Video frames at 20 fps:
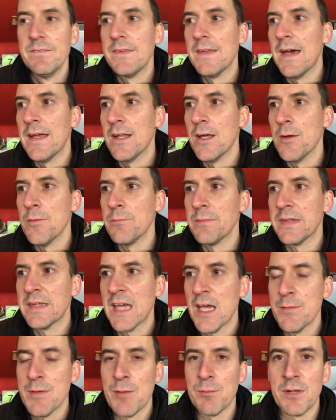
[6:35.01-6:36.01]
And he
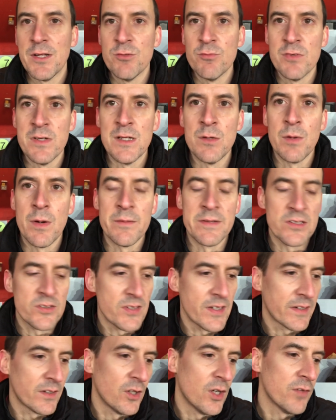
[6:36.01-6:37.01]
came out and played really well in the
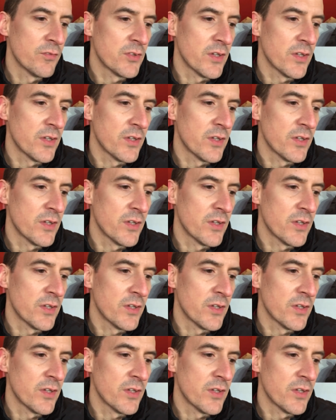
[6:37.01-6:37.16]
second half.